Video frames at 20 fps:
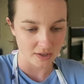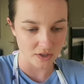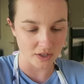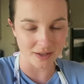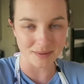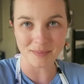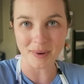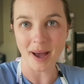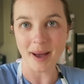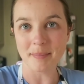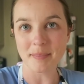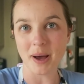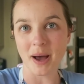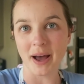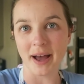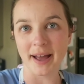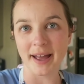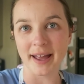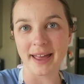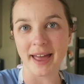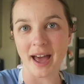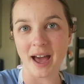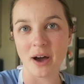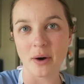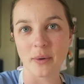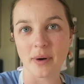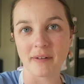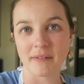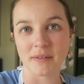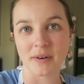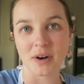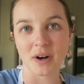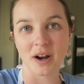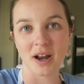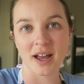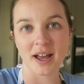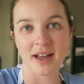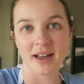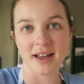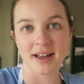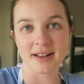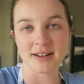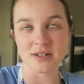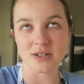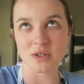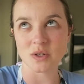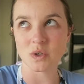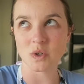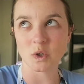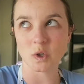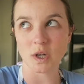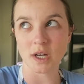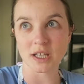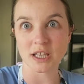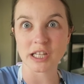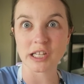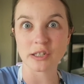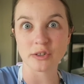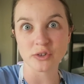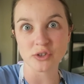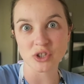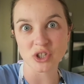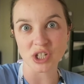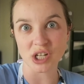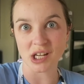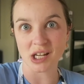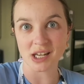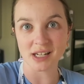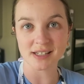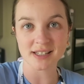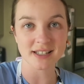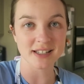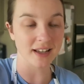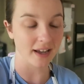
chicken pot pie. However, I do a little cheat